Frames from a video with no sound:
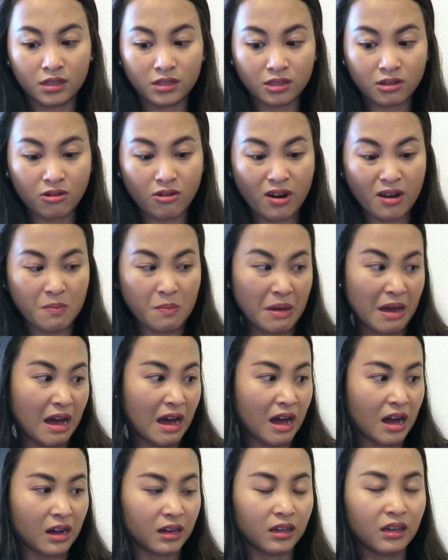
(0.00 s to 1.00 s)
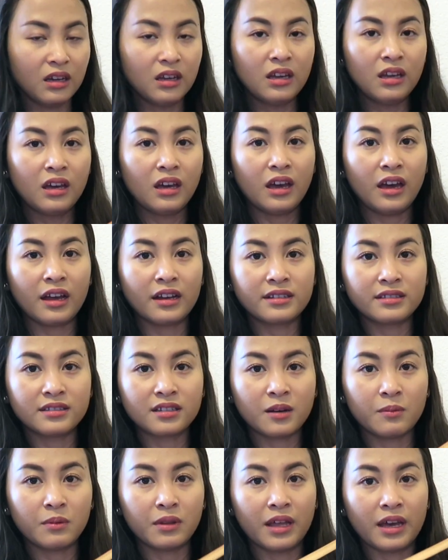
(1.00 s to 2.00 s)
a great bag,
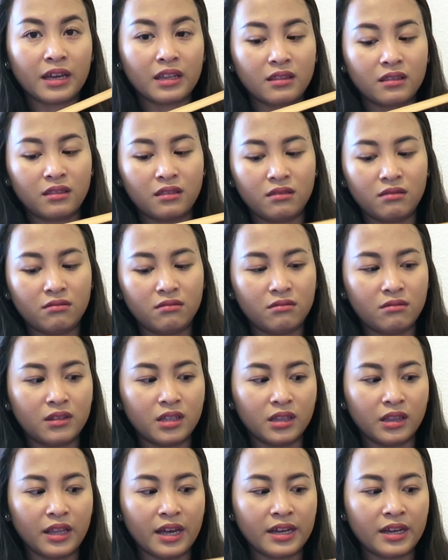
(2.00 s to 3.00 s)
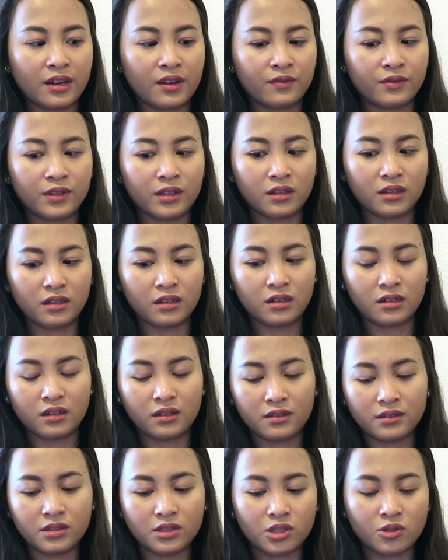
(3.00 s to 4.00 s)
except like the length of
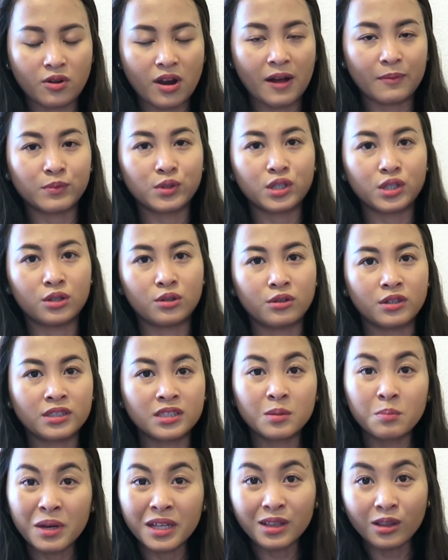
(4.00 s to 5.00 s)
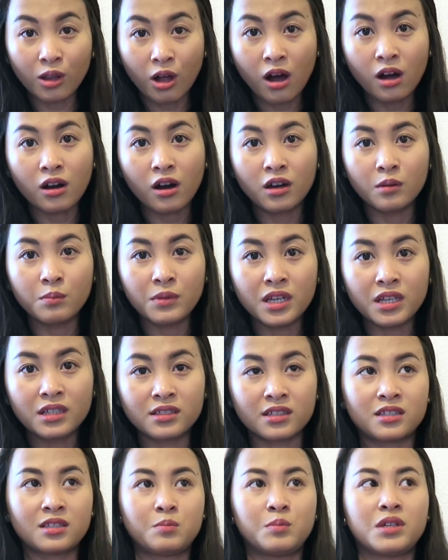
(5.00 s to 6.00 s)
the strap too. It's a bit long on me
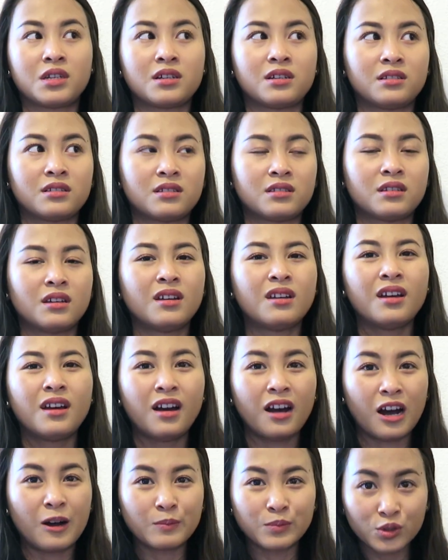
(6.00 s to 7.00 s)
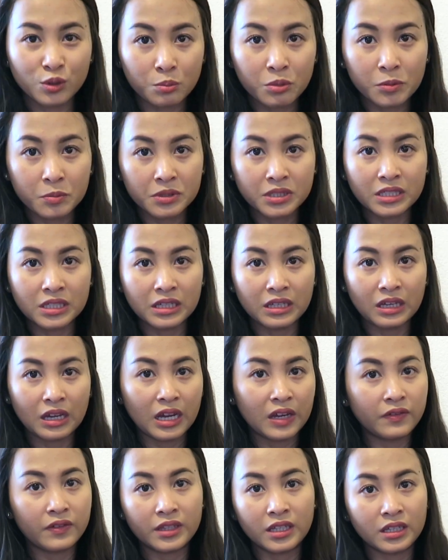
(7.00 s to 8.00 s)
just because I'm super petite.
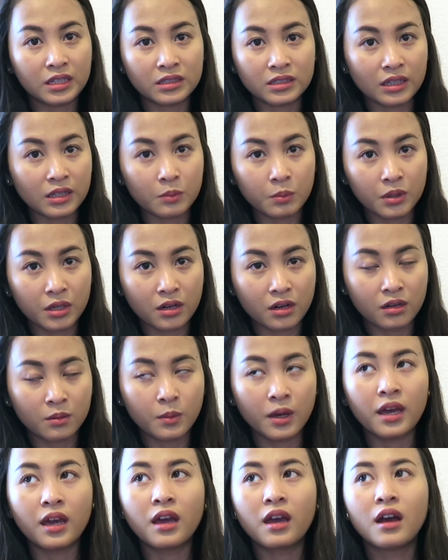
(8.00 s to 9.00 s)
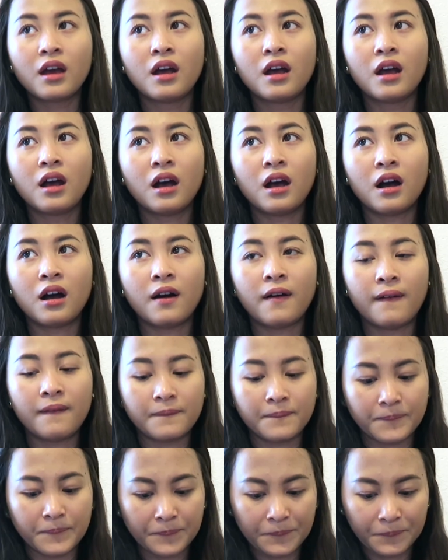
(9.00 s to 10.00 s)
Everything is like big on me.
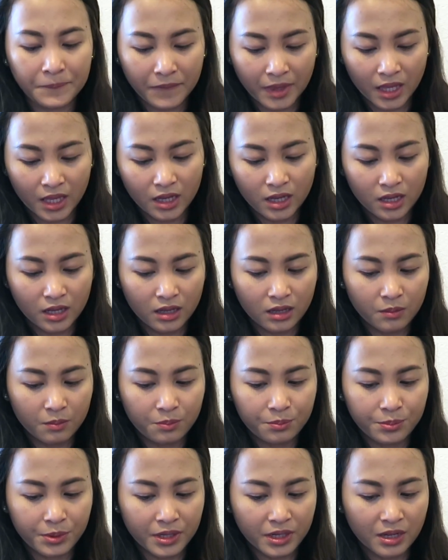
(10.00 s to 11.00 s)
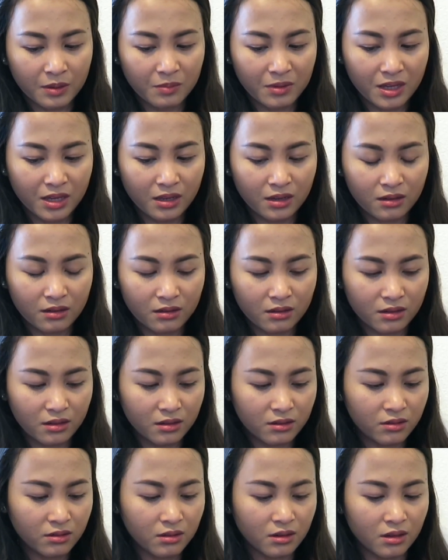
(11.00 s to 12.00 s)
But I mean,
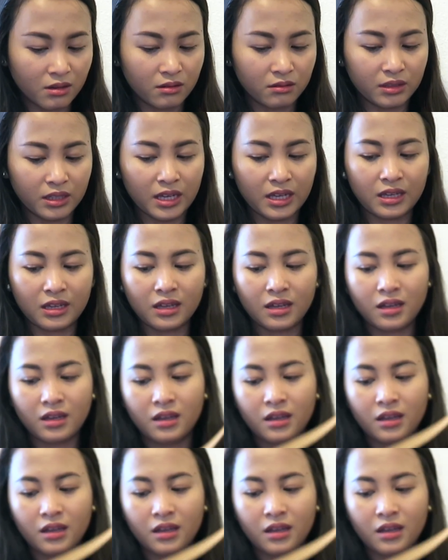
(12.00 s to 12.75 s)
you know, like